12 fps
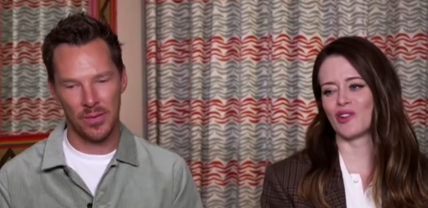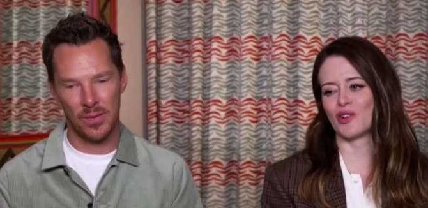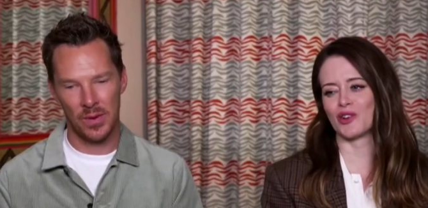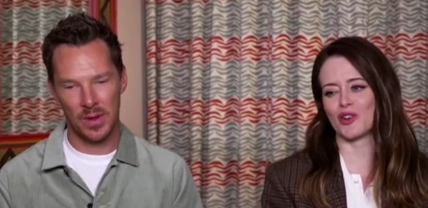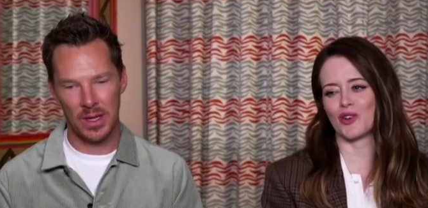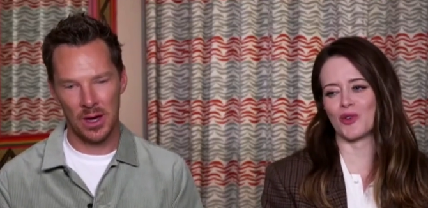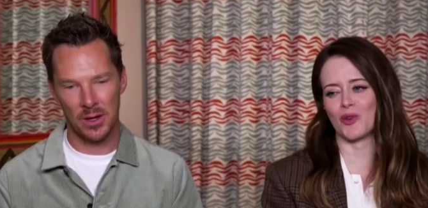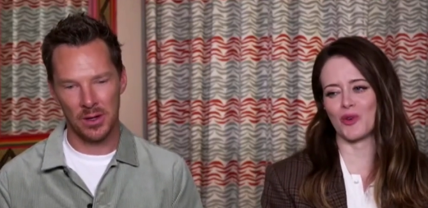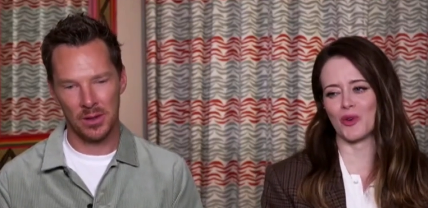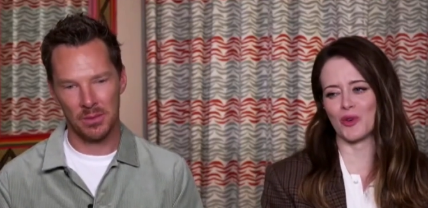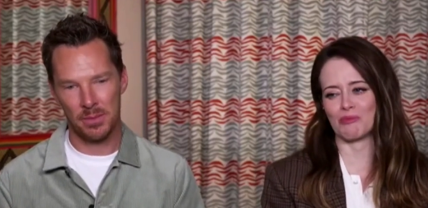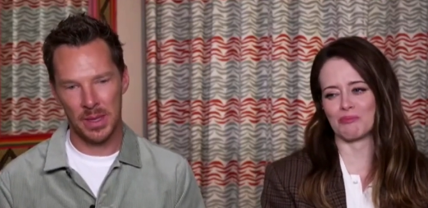Speaker 1: for the
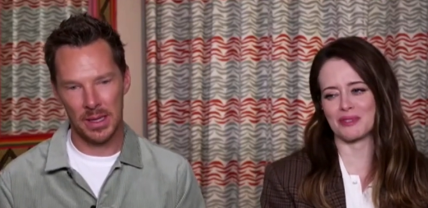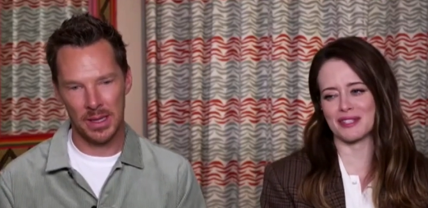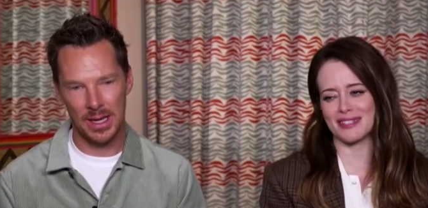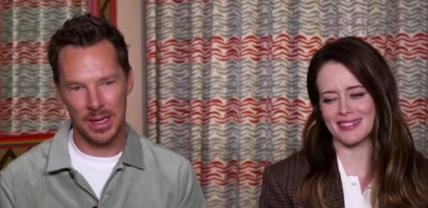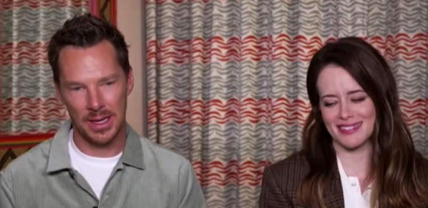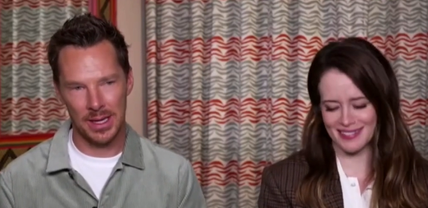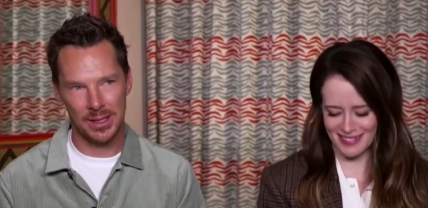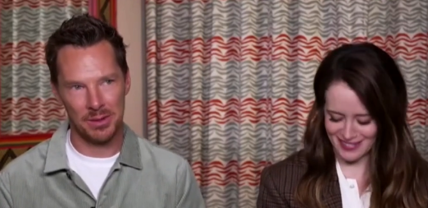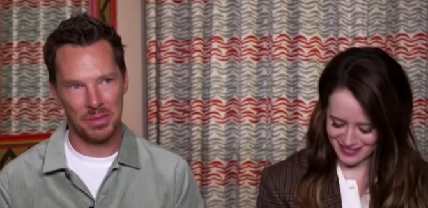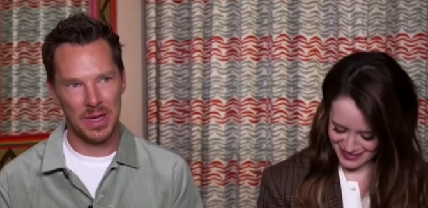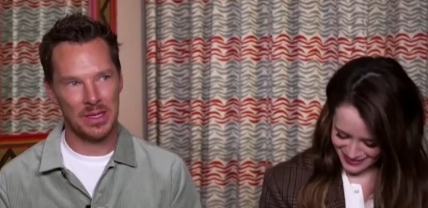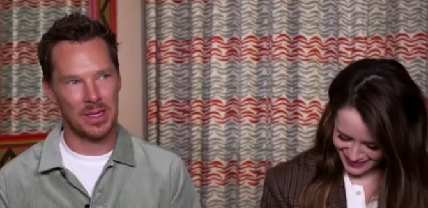young kitten
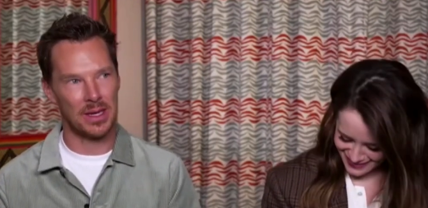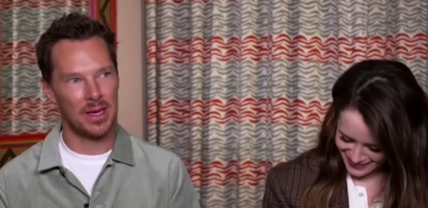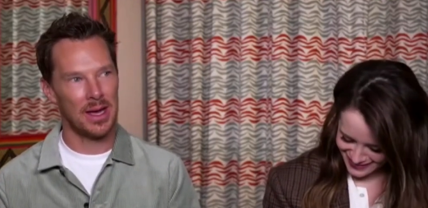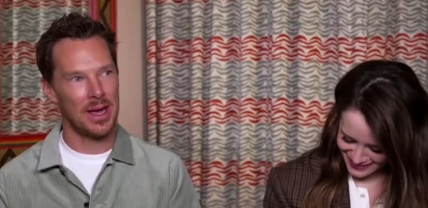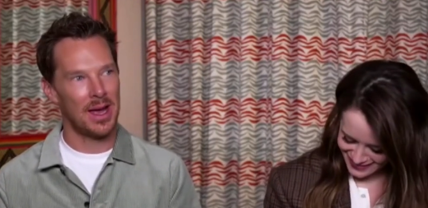Peter.